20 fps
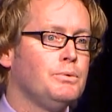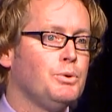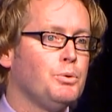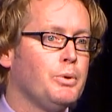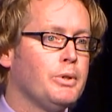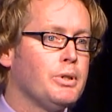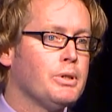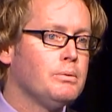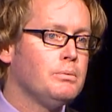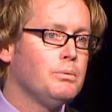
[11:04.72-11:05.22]

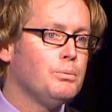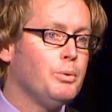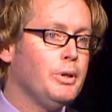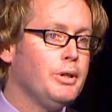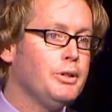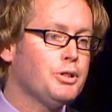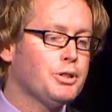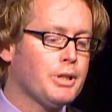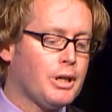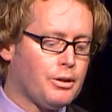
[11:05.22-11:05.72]
Win the, win
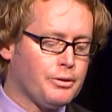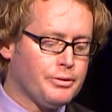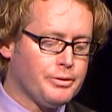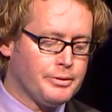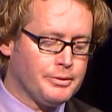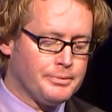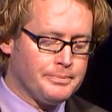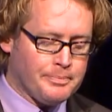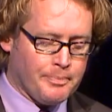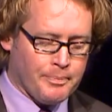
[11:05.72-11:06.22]
the
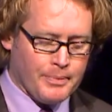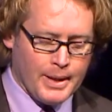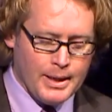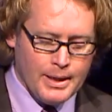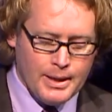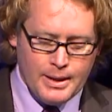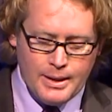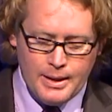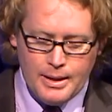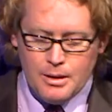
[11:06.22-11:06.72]
shelf.
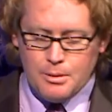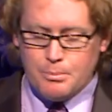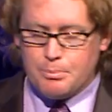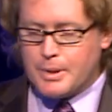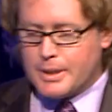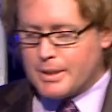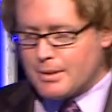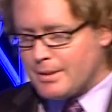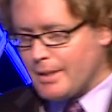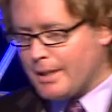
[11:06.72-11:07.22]

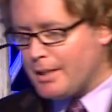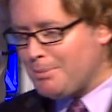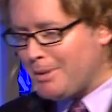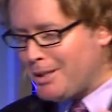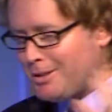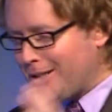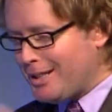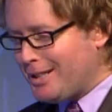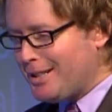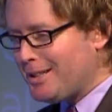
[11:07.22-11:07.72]
But it's not
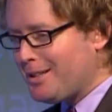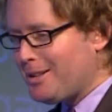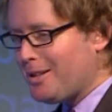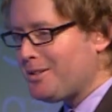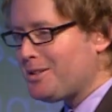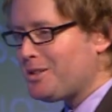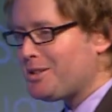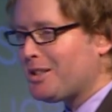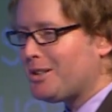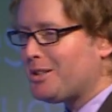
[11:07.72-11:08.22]
about getting it on
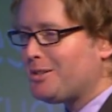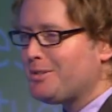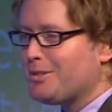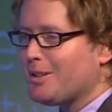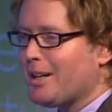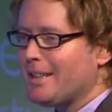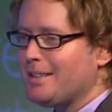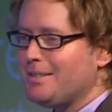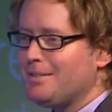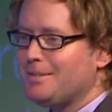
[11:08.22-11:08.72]
the shelf,
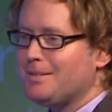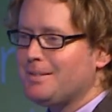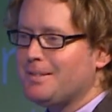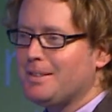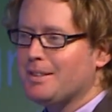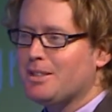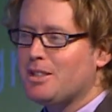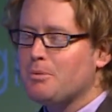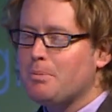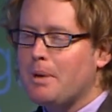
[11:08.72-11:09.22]
right?
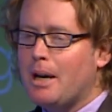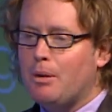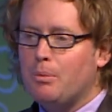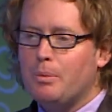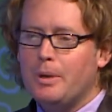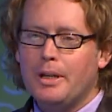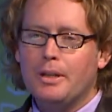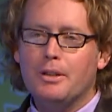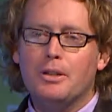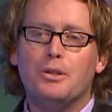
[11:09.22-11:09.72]
It's about
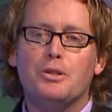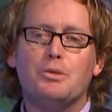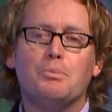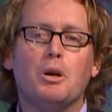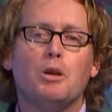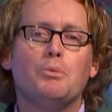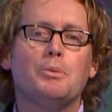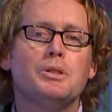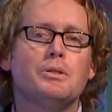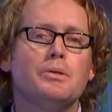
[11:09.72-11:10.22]
winning those
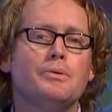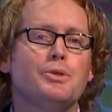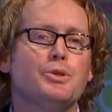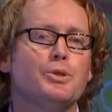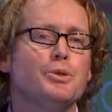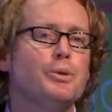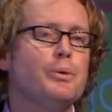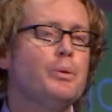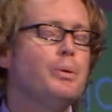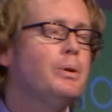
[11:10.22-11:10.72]
moments of
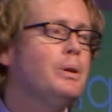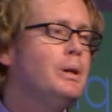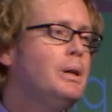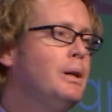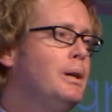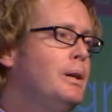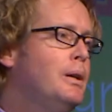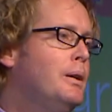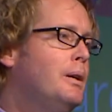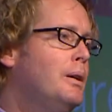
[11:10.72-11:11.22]
truth,
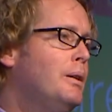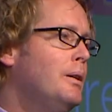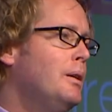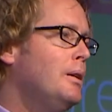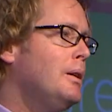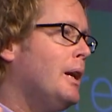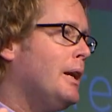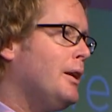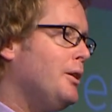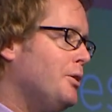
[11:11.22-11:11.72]

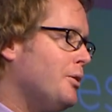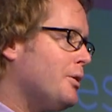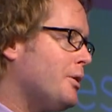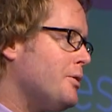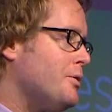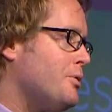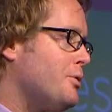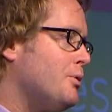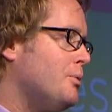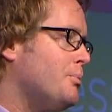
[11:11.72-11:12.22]
getting your
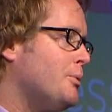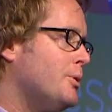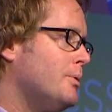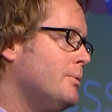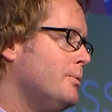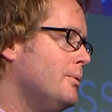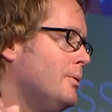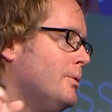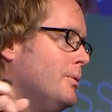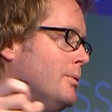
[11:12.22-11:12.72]
consumer
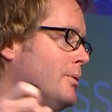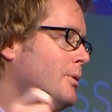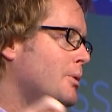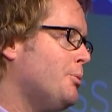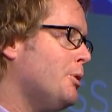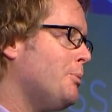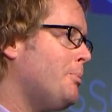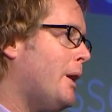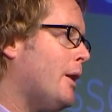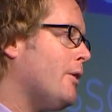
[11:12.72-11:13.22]

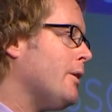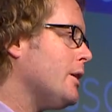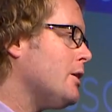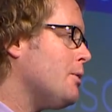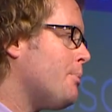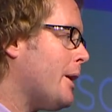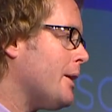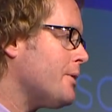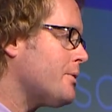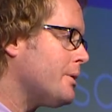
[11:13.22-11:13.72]
put Barry in
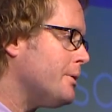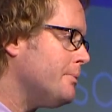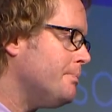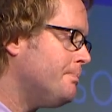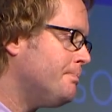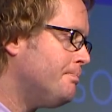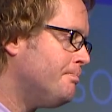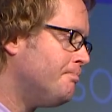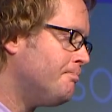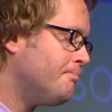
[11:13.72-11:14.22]
the basket.
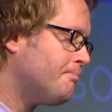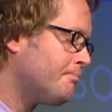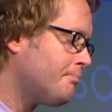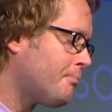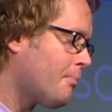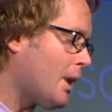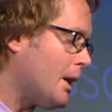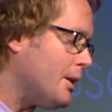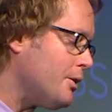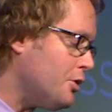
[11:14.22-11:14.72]

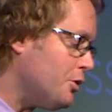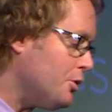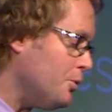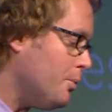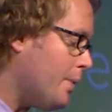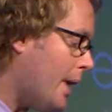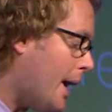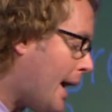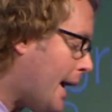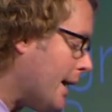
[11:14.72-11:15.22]
And to
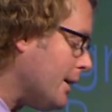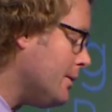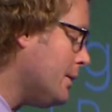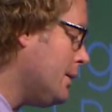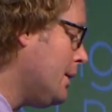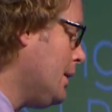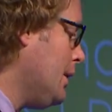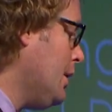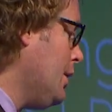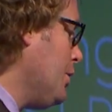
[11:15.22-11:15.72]
do
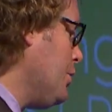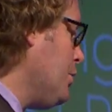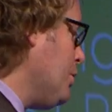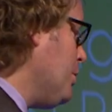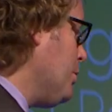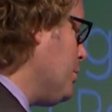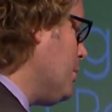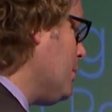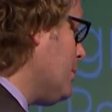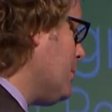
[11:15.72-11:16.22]
that,
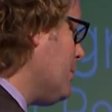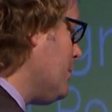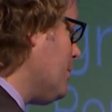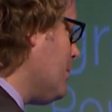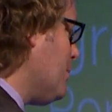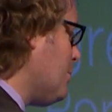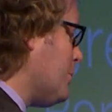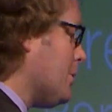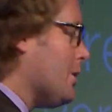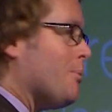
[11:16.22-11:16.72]

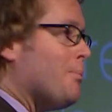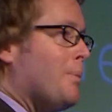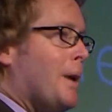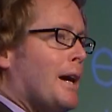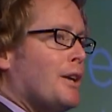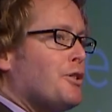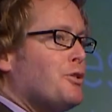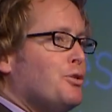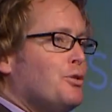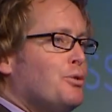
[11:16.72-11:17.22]
we come
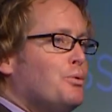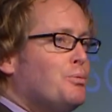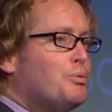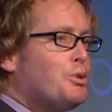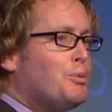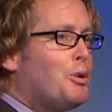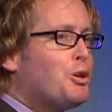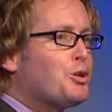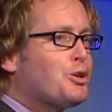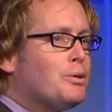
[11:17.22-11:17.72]
back to
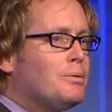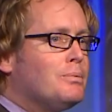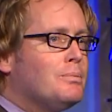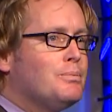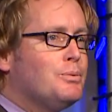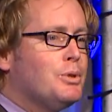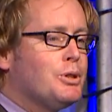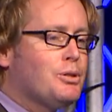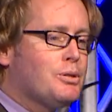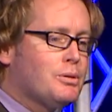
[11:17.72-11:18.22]
promotion,
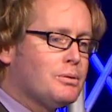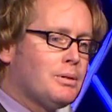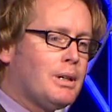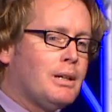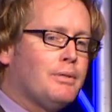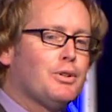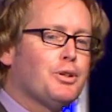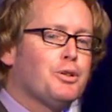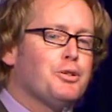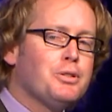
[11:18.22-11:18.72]
which
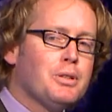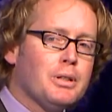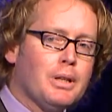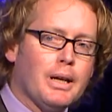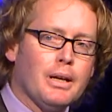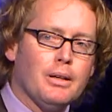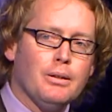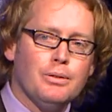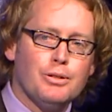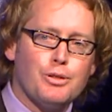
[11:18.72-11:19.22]
I've learned
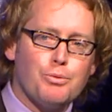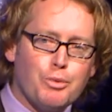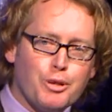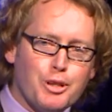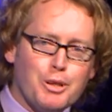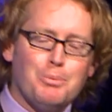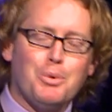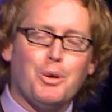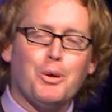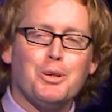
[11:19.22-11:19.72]
today is
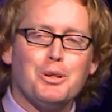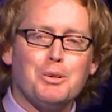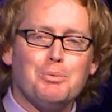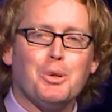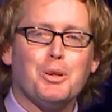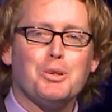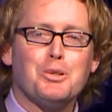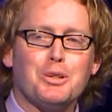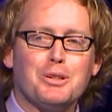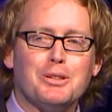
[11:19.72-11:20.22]
pretty important in
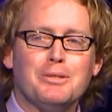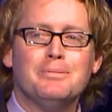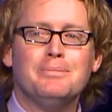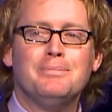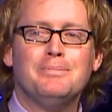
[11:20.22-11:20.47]
Portugal.